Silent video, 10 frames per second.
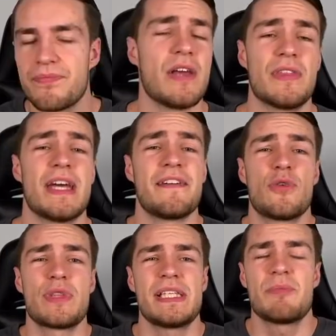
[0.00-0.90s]
And
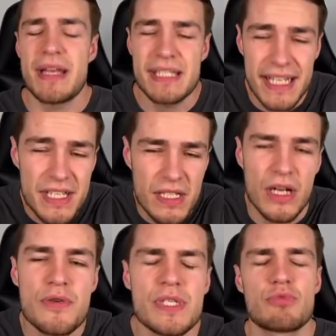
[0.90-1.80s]
therefore, this is basically as
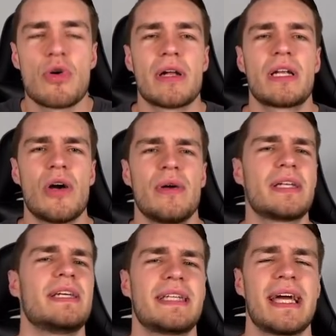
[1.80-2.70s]
close as Ryan
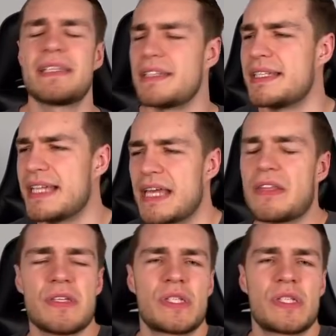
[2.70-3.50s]
Cohen can get to saying that